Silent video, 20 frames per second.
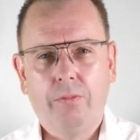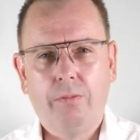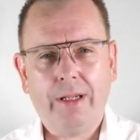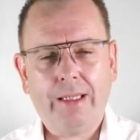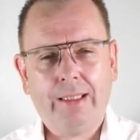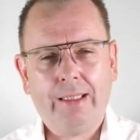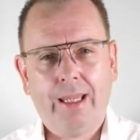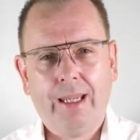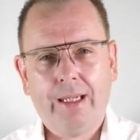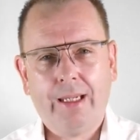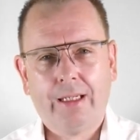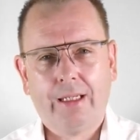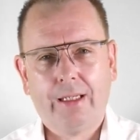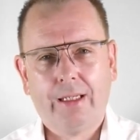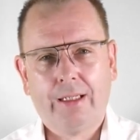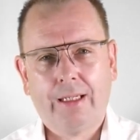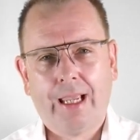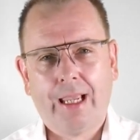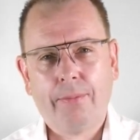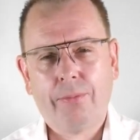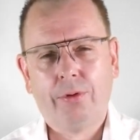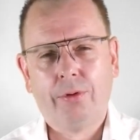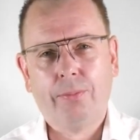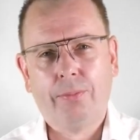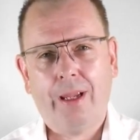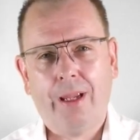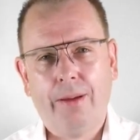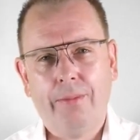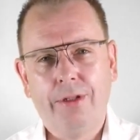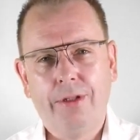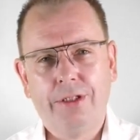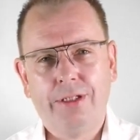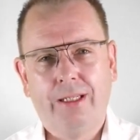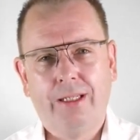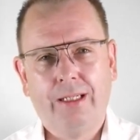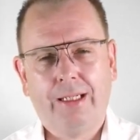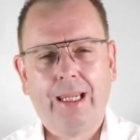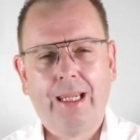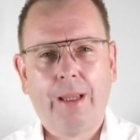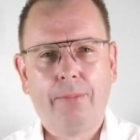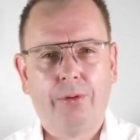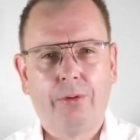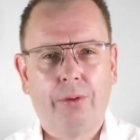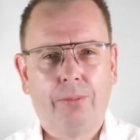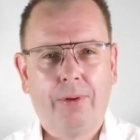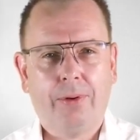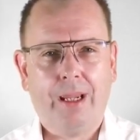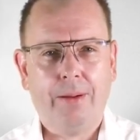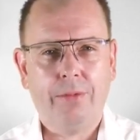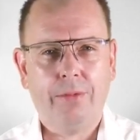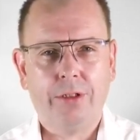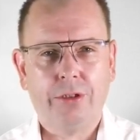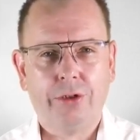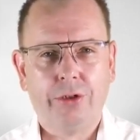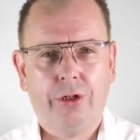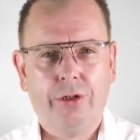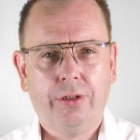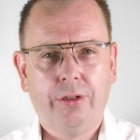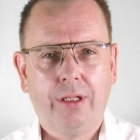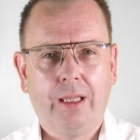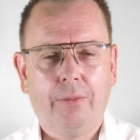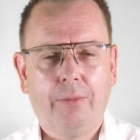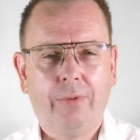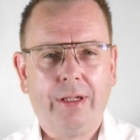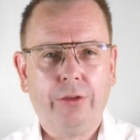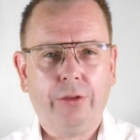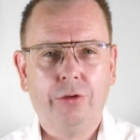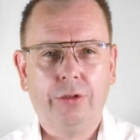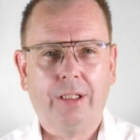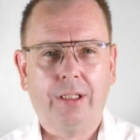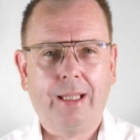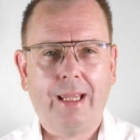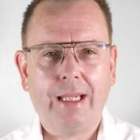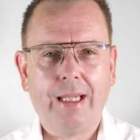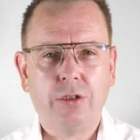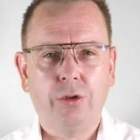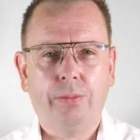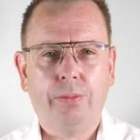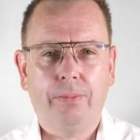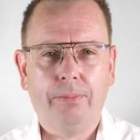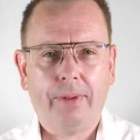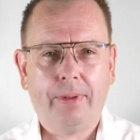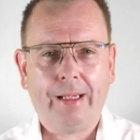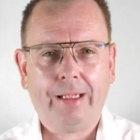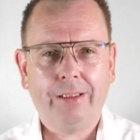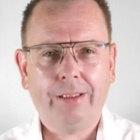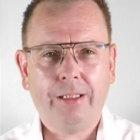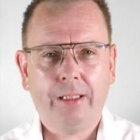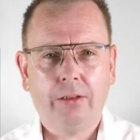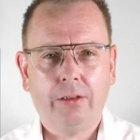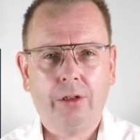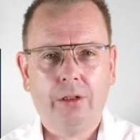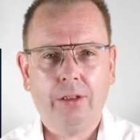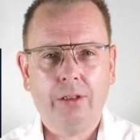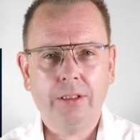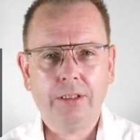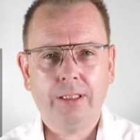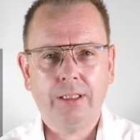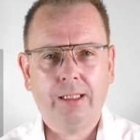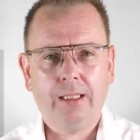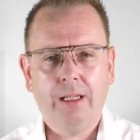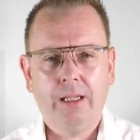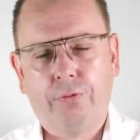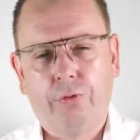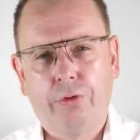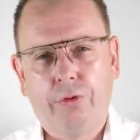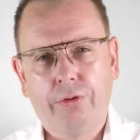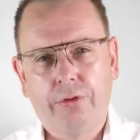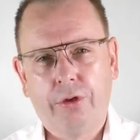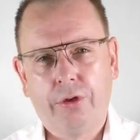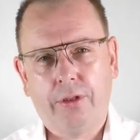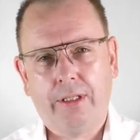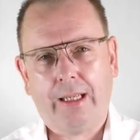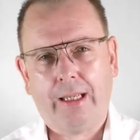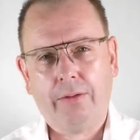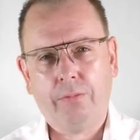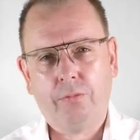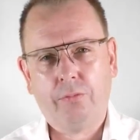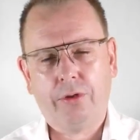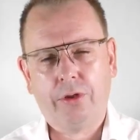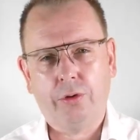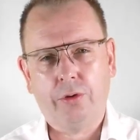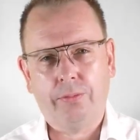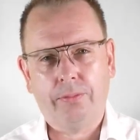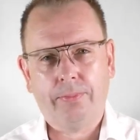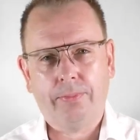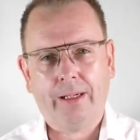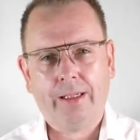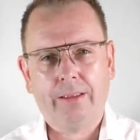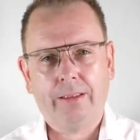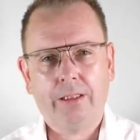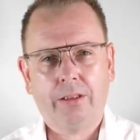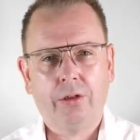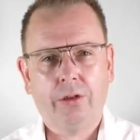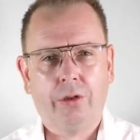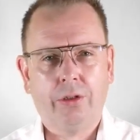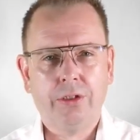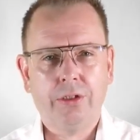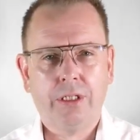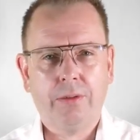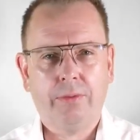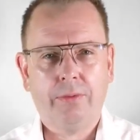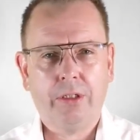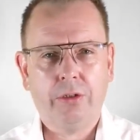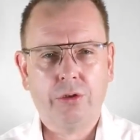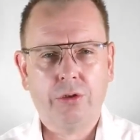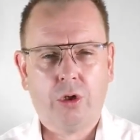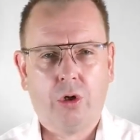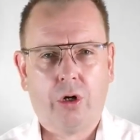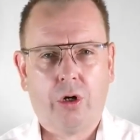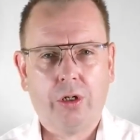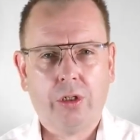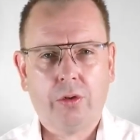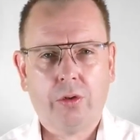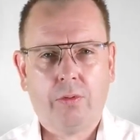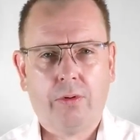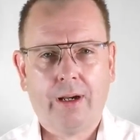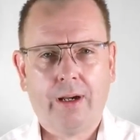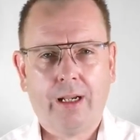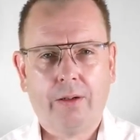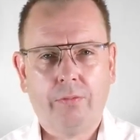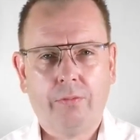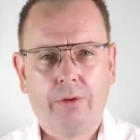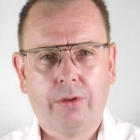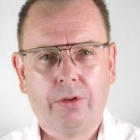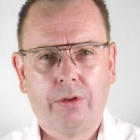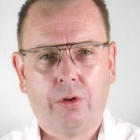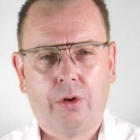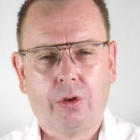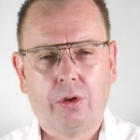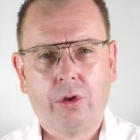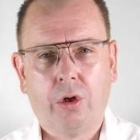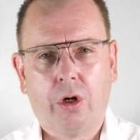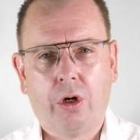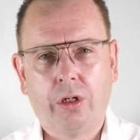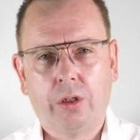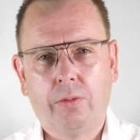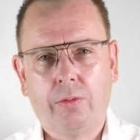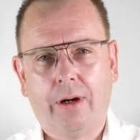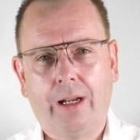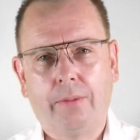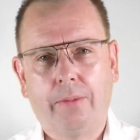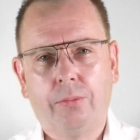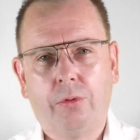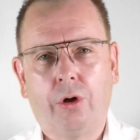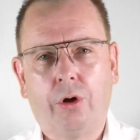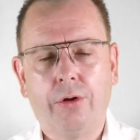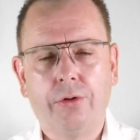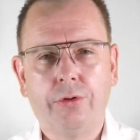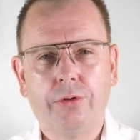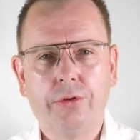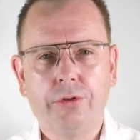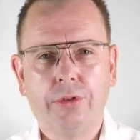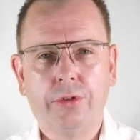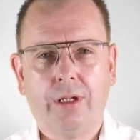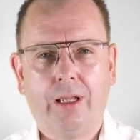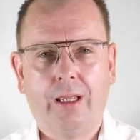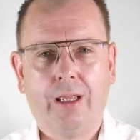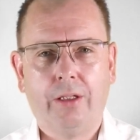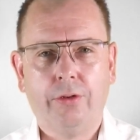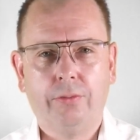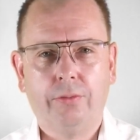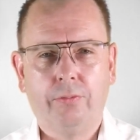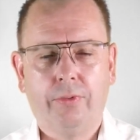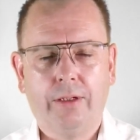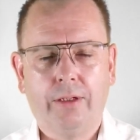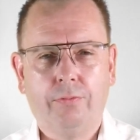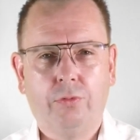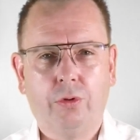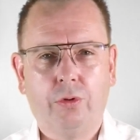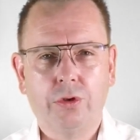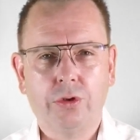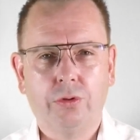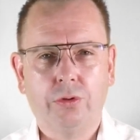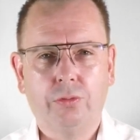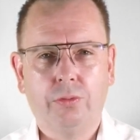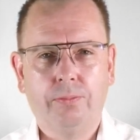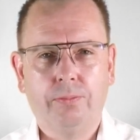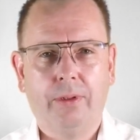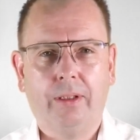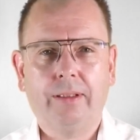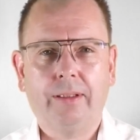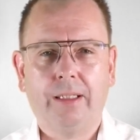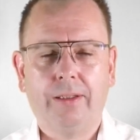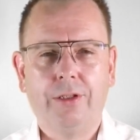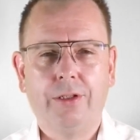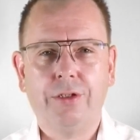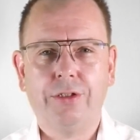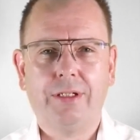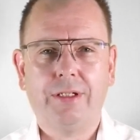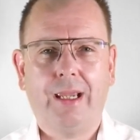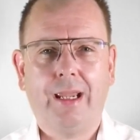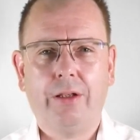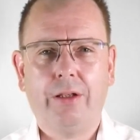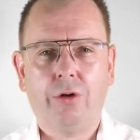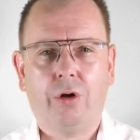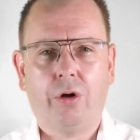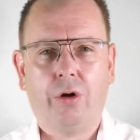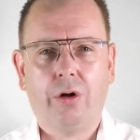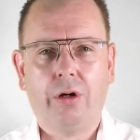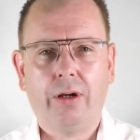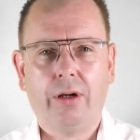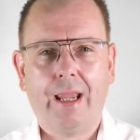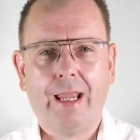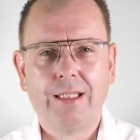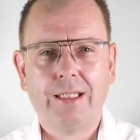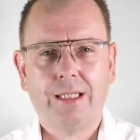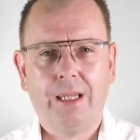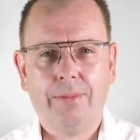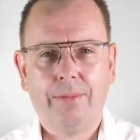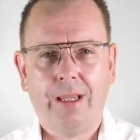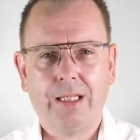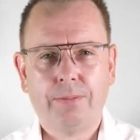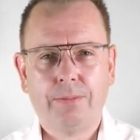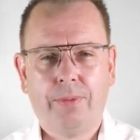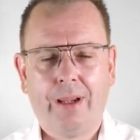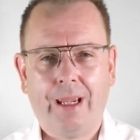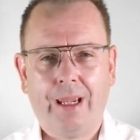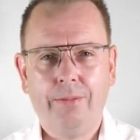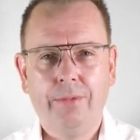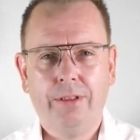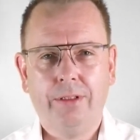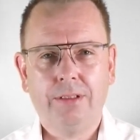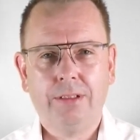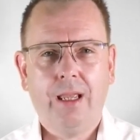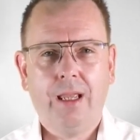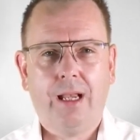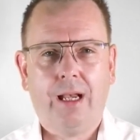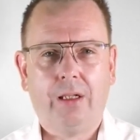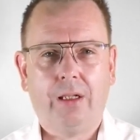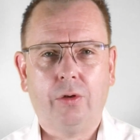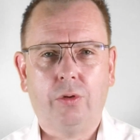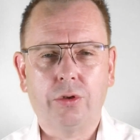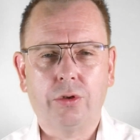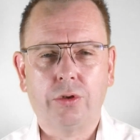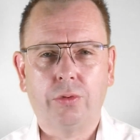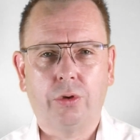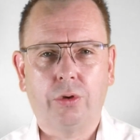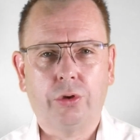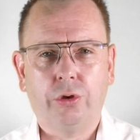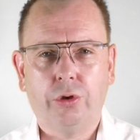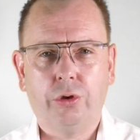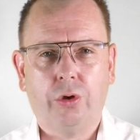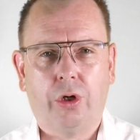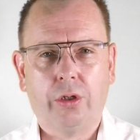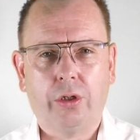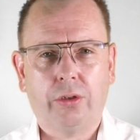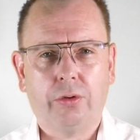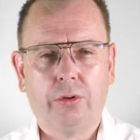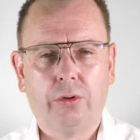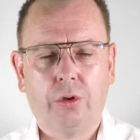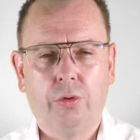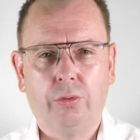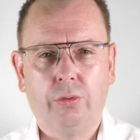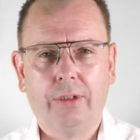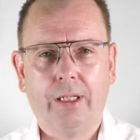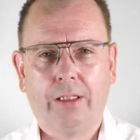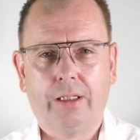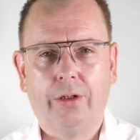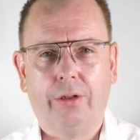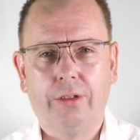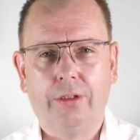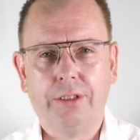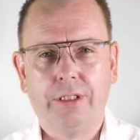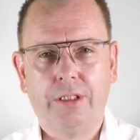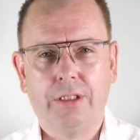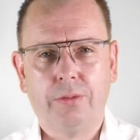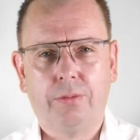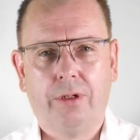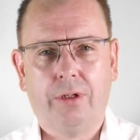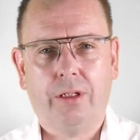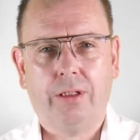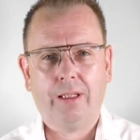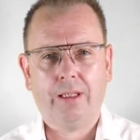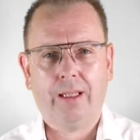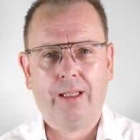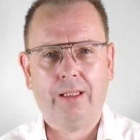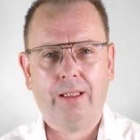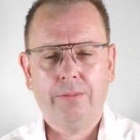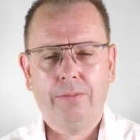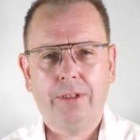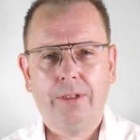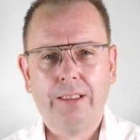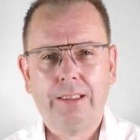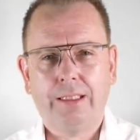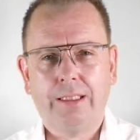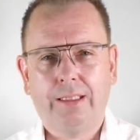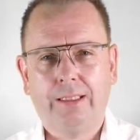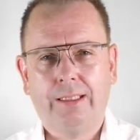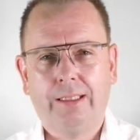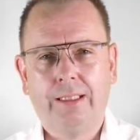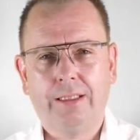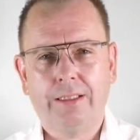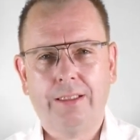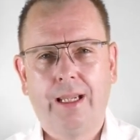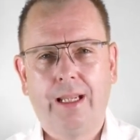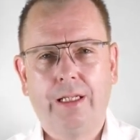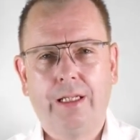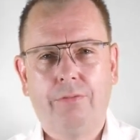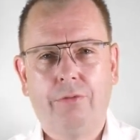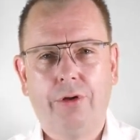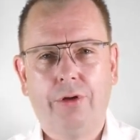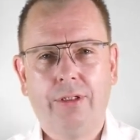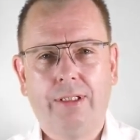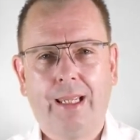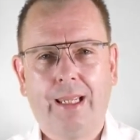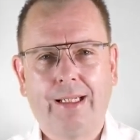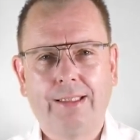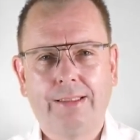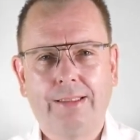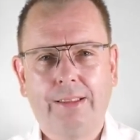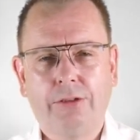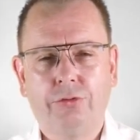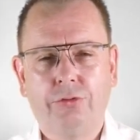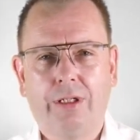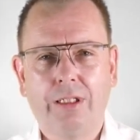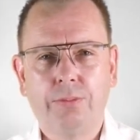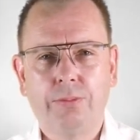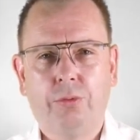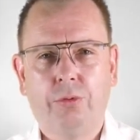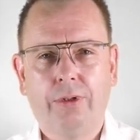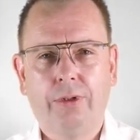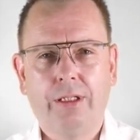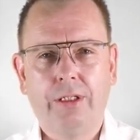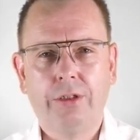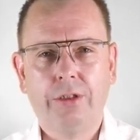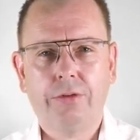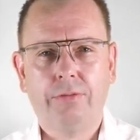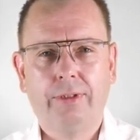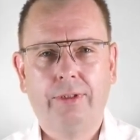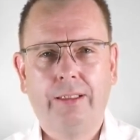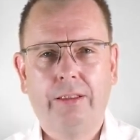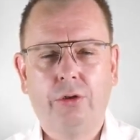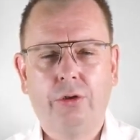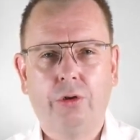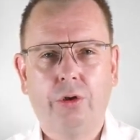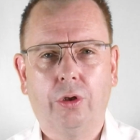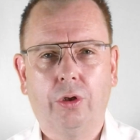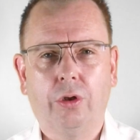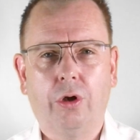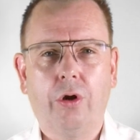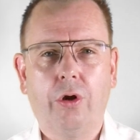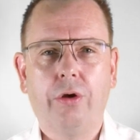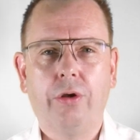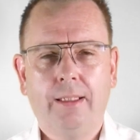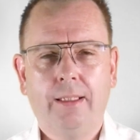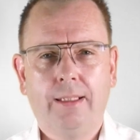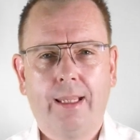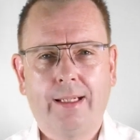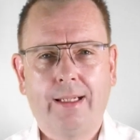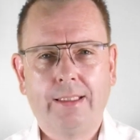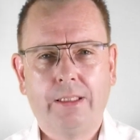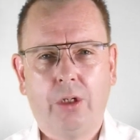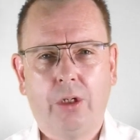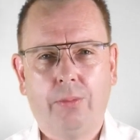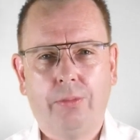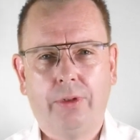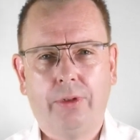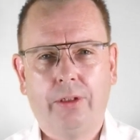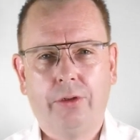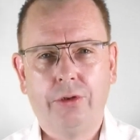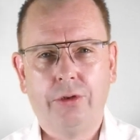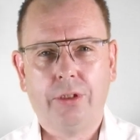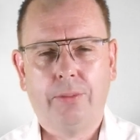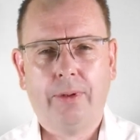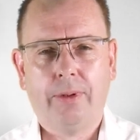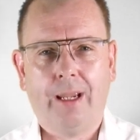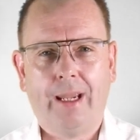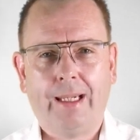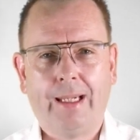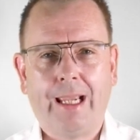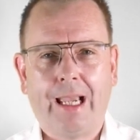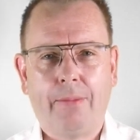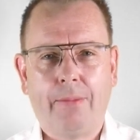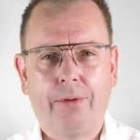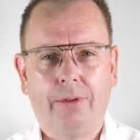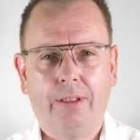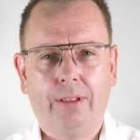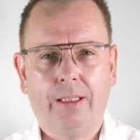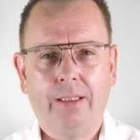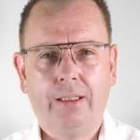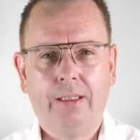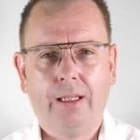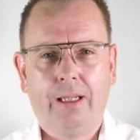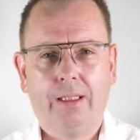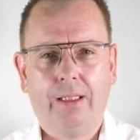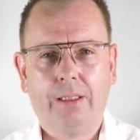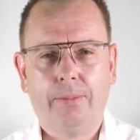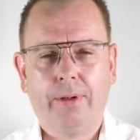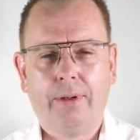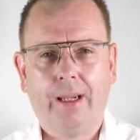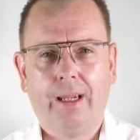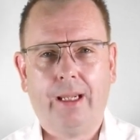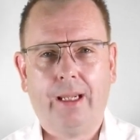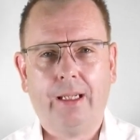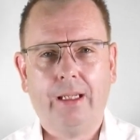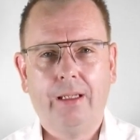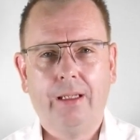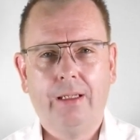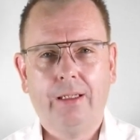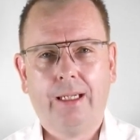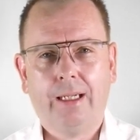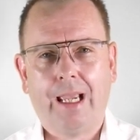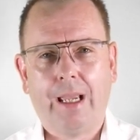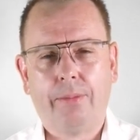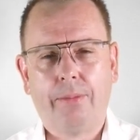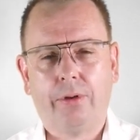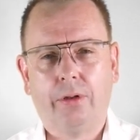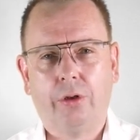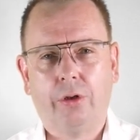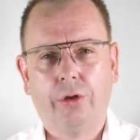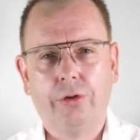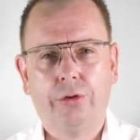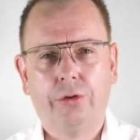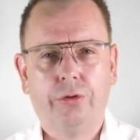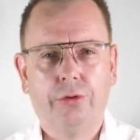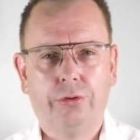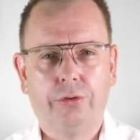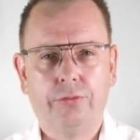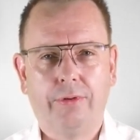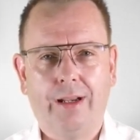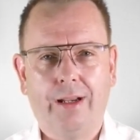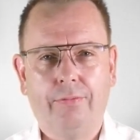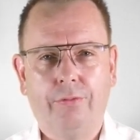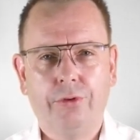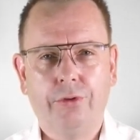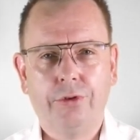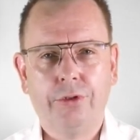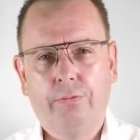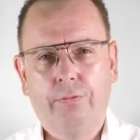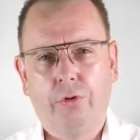We take capital payments in and capital payments out, and we utilize open banking technology. Further to that, with the open banking technology, we use card acquiring with our card acquiring partners, and we have also built and designed our SMS payments and also our QR code technology as well, and basically designed around the taxi transport industry to allow taxi operators to pay capital in and to pay capital out to their drivers.